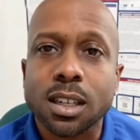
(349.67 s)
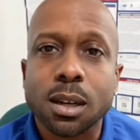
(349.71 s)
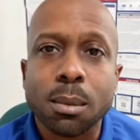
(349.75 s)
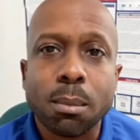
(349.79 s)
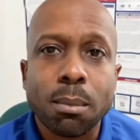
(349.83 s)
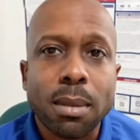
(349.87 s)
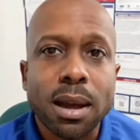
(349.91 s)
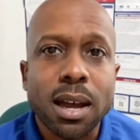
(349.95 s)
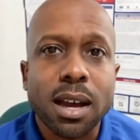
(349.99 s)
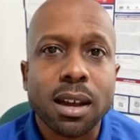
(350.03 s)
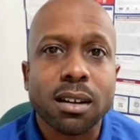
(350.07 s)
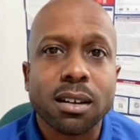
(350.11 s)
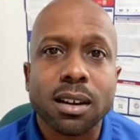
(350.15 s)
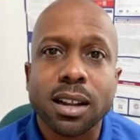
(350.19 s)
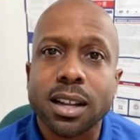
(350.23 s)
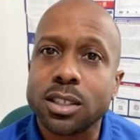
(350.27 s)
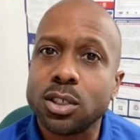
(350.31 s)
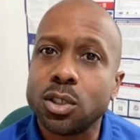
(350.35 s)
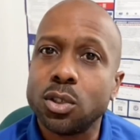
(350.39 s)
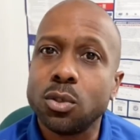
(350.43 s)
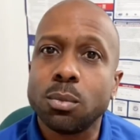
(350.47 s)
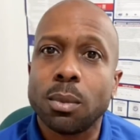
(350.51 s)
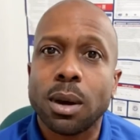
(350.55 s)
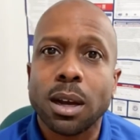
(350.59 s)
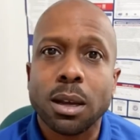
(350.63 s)
of the manner
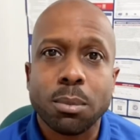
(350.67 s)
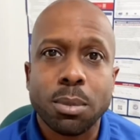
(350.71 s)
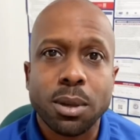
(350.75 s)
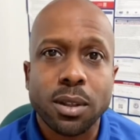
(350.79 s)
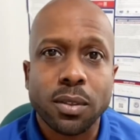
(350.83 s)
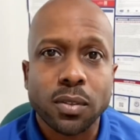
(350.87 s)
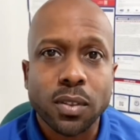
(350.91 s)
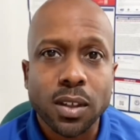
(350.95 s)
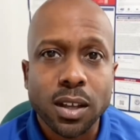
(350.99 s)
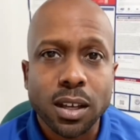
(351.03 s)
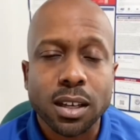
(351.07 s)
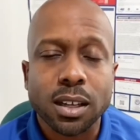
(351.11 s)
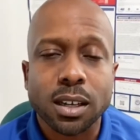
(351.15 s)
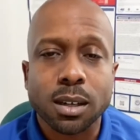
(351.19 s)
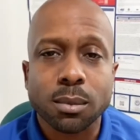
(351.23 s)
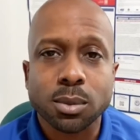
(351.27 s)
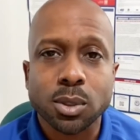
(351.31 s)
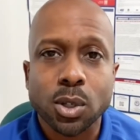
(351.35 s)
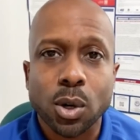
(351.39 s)
that you might be thinking I'm